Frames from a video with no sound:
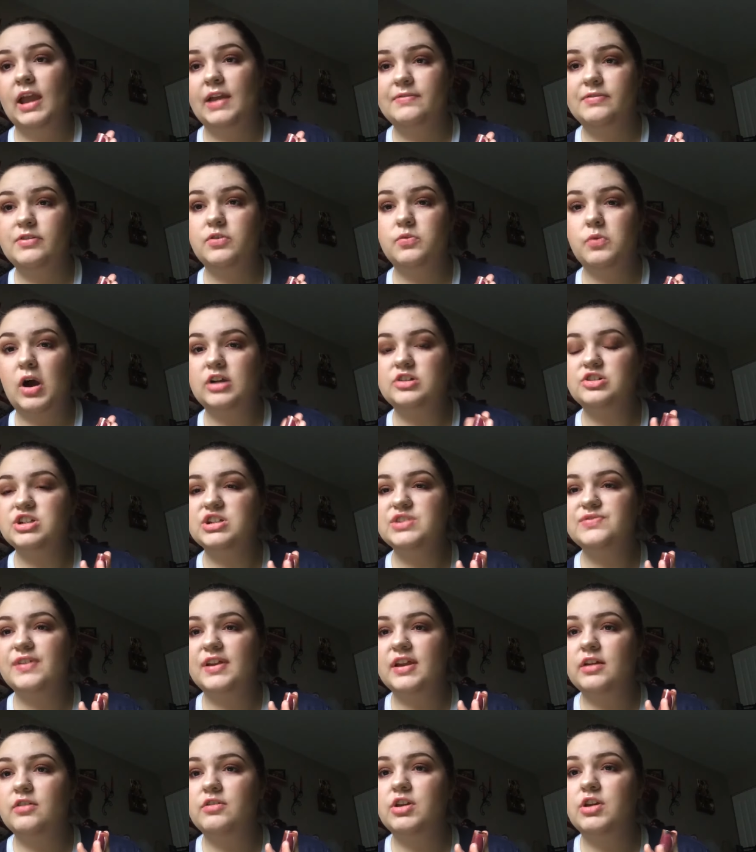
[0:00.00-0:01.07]
if you watch this
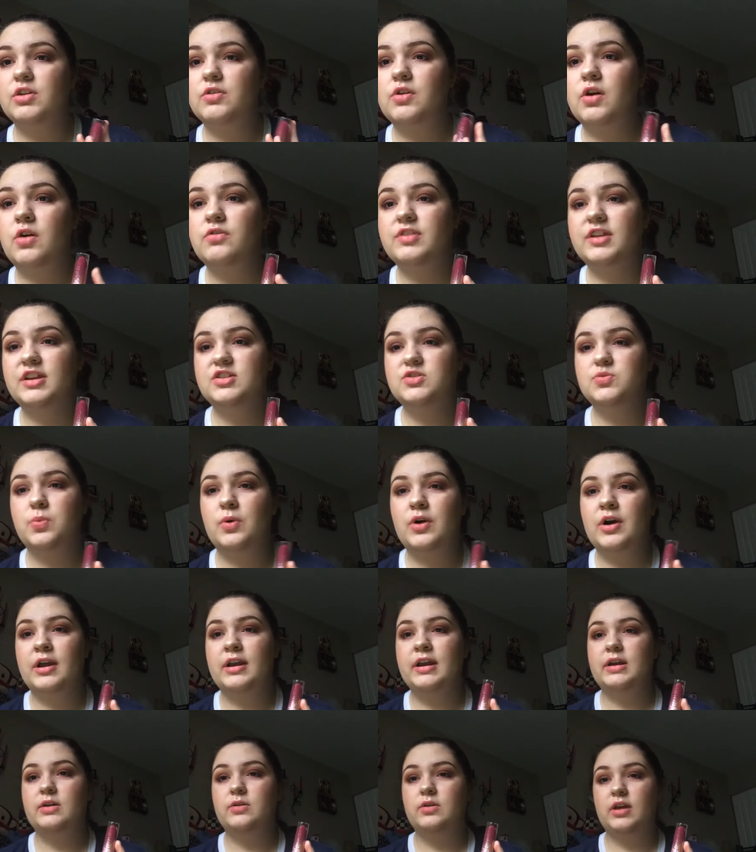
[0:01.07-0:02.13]
video, you know this
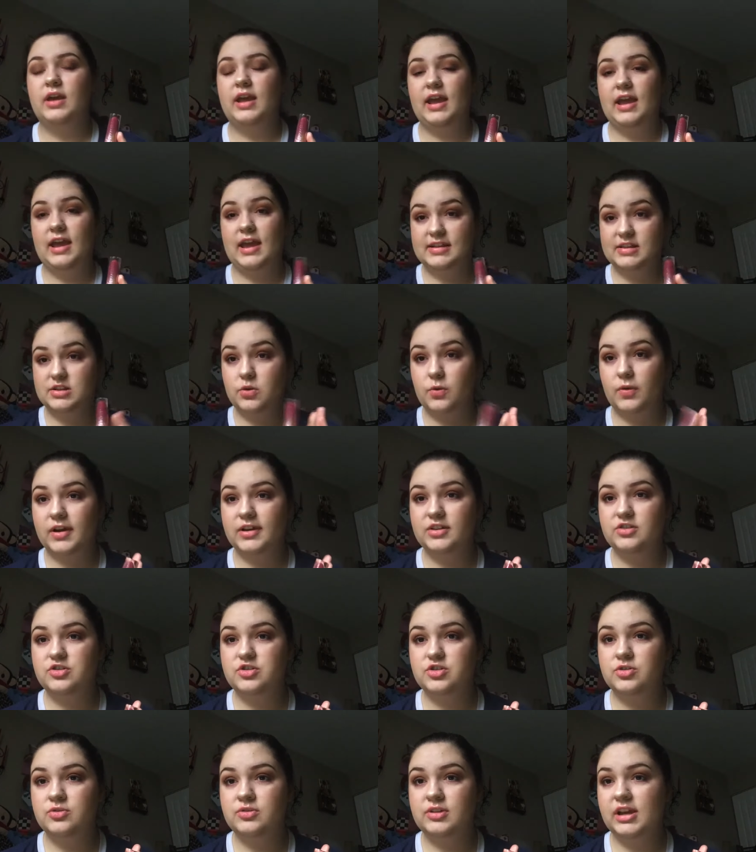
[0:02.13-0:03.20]
one is going
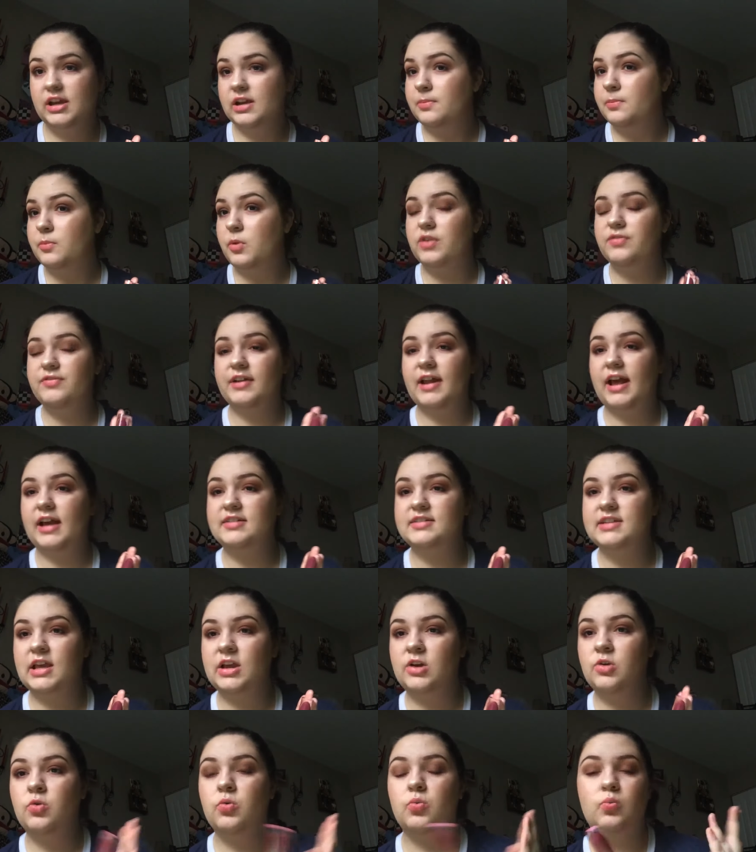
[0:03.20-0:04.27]
to need more
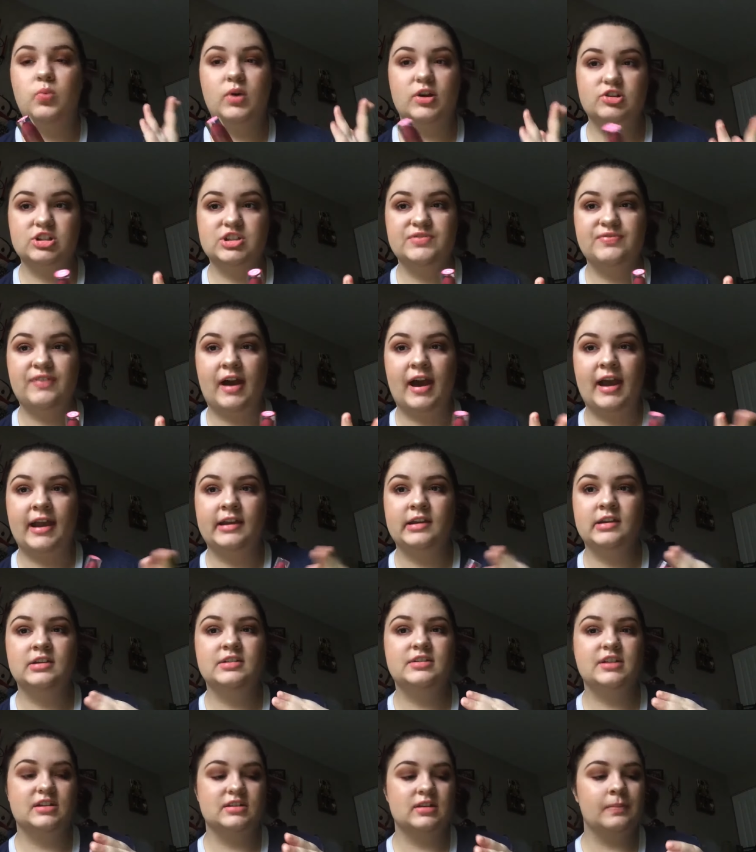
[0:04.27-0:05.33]
finessing, which is
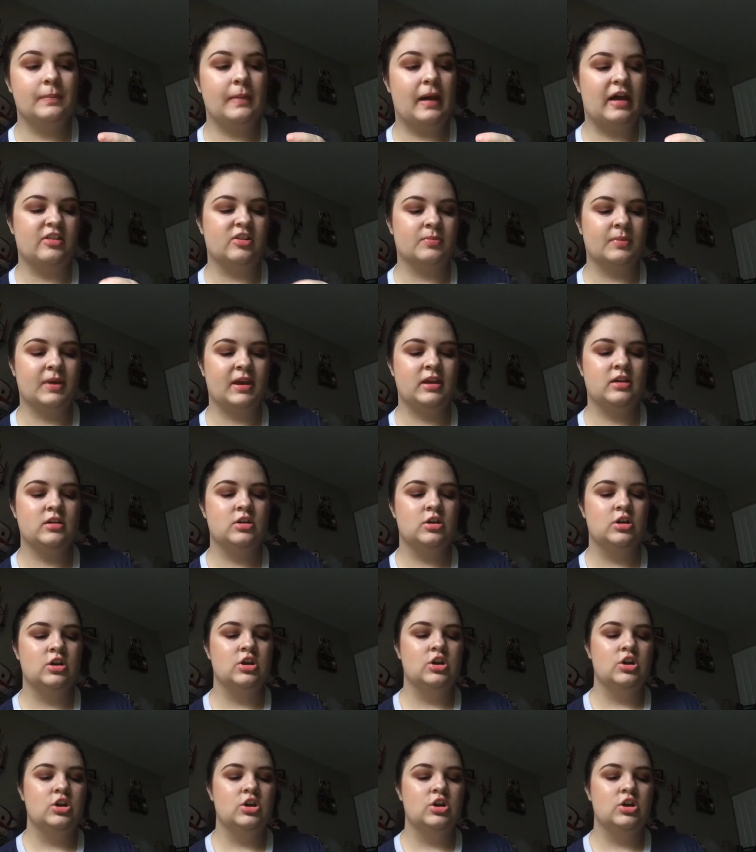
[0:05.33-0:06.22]
fine, doesn't bother me.